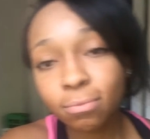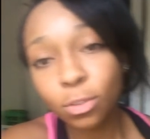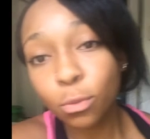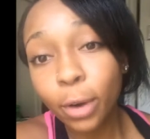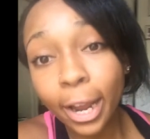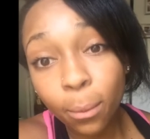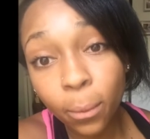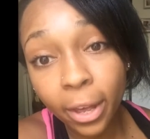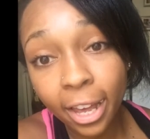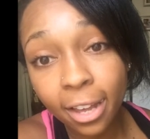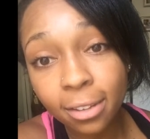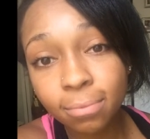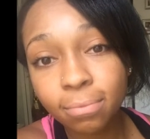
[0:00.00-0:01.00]
the right
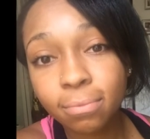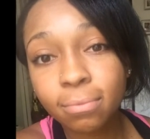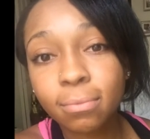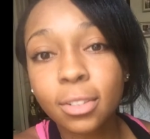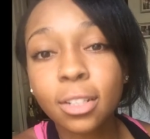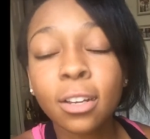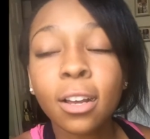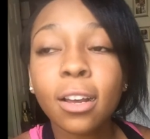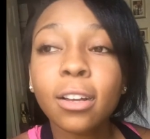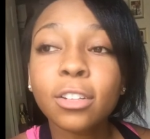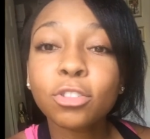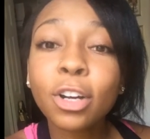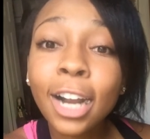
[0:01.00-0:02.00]
way,
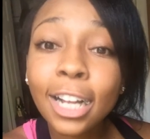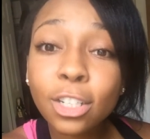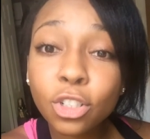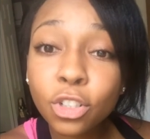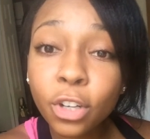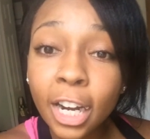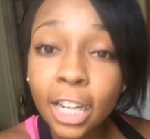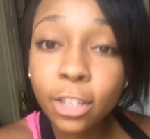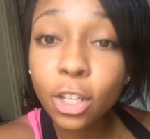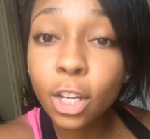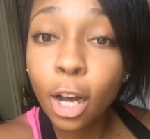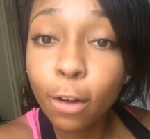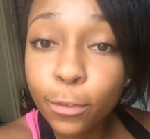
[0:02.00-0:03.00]
try not to strain,
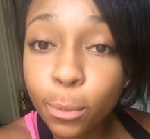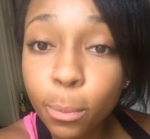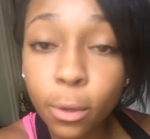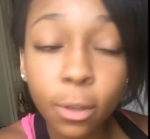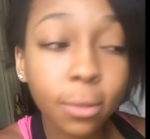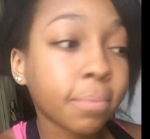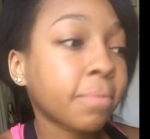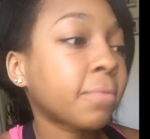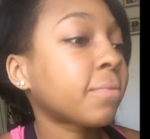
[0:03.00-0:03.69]
look comfortable.